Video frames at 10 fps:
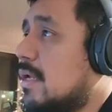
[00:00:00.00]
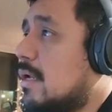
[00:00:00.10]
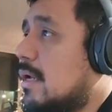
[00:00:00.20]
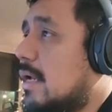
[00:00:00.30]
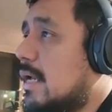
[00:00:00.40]

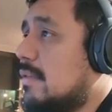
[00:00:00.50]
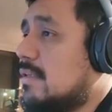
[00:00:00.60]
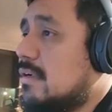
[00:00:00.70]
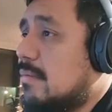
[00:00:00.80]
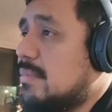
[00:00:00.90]
And
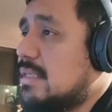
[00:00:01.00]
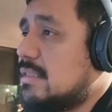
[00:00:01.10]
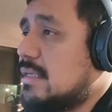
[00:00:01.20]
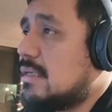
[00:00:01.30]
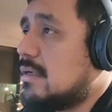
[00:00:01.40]
here I'm
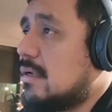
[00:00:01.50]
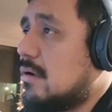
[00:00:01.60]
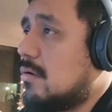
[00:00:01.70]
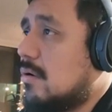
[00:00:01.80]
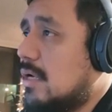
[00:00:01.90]
missing,
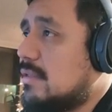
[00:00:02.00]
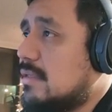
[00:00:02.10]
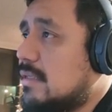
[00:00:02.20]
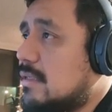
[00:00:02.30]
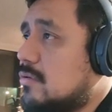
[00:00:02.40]
oh, I
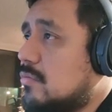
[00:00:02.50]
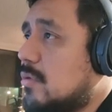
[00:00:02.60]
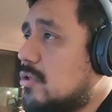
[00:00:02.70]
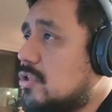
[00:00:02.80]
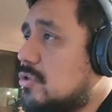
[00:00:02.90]
deleted too
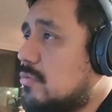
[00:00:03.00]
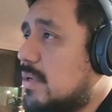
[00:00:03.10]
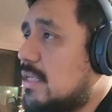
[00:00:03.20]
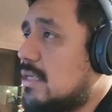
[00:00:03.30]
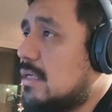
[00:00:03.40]

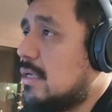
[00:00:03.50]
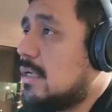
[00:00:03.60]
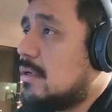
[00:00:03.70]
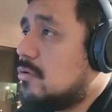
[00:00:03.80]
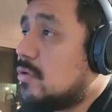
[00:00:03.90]
many.
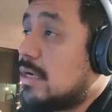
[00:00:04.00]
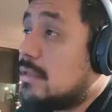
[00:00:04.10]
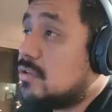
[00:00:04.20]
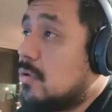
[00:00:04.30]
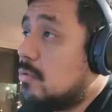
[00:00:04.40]
You can
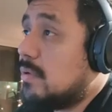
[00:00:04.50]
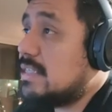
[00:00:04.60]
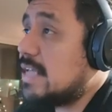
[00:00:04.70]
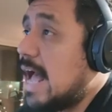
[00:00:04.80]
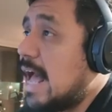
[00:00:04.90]
also
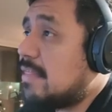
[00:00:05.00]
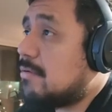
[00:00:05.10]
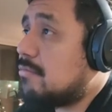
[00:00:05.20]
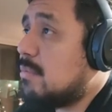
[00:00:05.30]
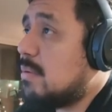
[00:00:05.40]
always
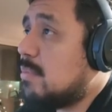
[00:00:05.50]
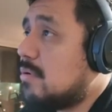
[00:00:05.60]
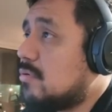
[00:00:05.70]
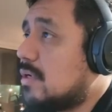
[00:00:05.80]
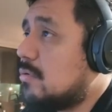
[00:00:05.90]
add, remember,
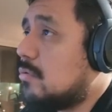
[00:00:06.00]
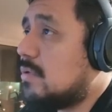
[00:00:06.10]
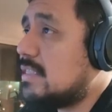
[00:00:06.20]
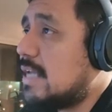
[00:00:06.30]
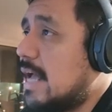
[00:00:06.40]
you can
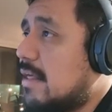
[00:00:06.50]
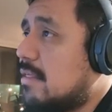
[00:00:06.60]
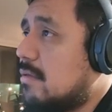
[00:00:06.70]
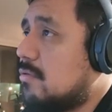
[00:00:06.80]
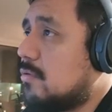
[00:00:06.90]
always add
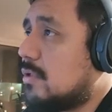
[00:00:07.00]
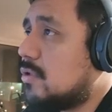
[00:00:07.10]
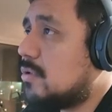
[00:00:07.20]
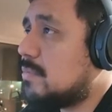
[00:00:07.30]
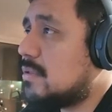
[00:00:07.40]
to the
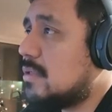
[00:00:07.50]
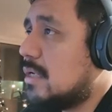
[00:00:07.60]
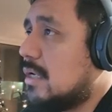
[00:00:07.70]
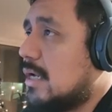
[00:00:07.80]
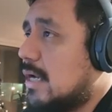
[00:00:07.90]
curves.
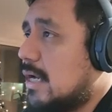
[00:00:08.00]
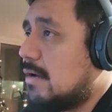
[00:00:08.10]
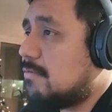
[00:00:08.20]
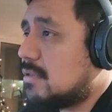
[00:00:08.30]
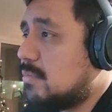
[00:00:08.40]

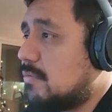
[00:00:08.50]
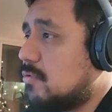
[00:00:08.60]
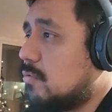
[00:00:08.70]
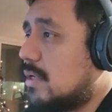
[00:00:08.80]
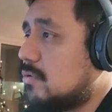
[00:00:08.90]
For example, if you
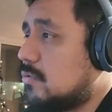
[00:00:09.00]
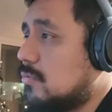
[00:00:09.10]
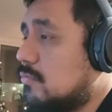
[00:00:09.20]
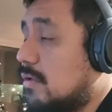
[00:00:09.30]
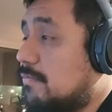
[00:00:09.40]
wanted to,
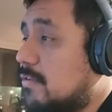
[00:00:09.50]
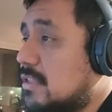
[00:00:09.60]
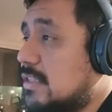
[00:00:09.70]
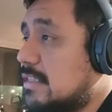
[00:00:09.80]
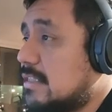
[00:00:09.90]
well,
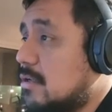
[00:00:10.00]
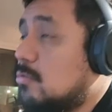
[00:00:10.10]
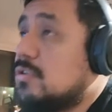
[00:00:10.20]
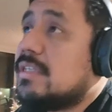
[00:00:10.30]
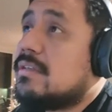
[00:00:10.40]
first let's
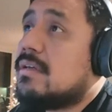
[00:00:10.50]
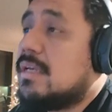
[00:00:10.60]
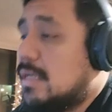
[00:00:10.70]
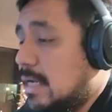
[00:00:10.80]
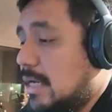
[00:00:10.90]
close it.
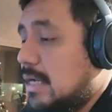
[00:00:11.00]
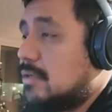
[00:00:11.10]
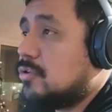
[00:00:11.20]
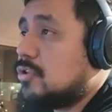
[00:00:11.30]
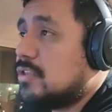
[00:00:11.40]

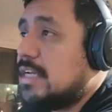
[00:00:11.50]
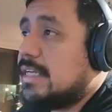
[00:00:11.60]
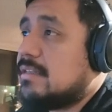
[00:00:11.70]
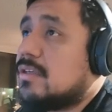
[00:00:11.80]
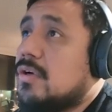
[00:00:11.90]
You just
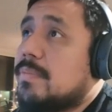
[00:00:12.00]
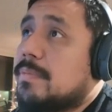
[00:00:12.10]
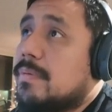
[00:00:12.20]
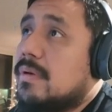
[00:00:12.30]
select the curve.